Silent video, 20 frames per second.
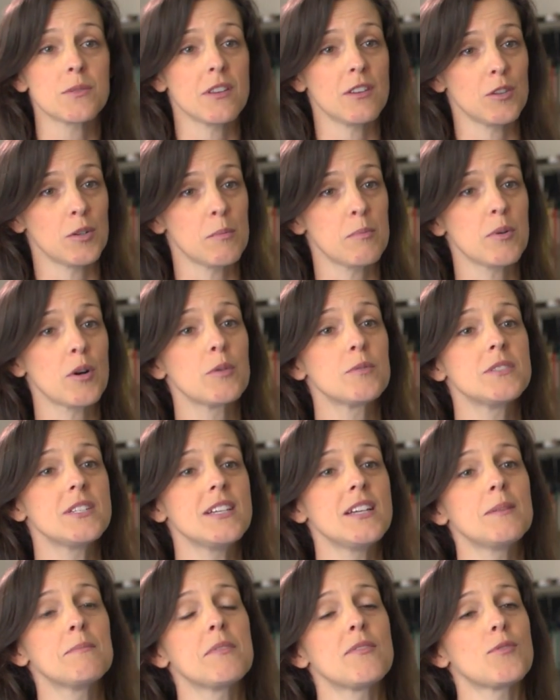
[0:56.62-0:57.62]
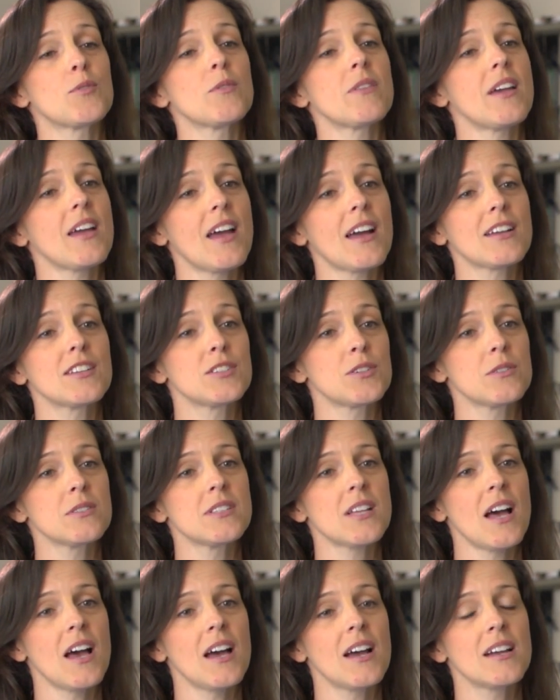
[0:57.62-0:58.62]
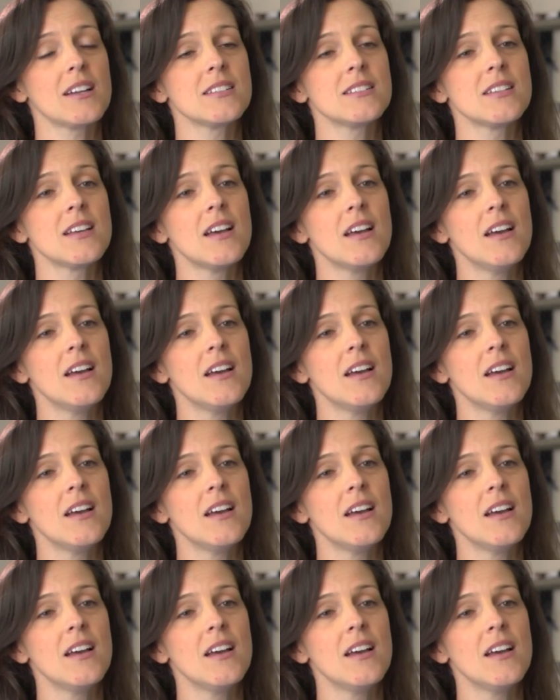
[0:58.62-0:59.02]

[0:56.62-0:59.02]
with a little protein before they exercise.